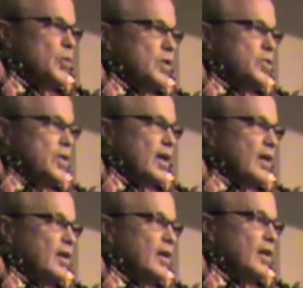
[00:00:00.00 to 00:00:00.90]
appreciate
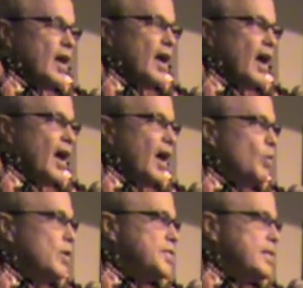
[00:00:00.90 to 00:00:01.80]
it. And I
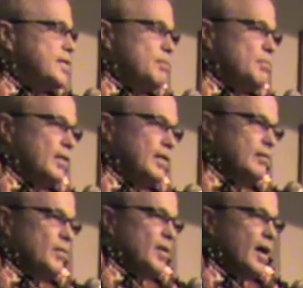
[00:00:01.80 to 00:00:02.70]
want to say something
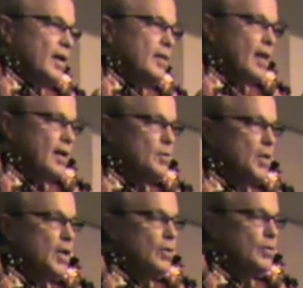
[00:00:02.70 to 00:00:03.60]
about Dr.
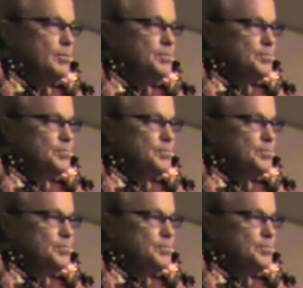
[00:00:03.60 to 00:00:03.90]
McKeown.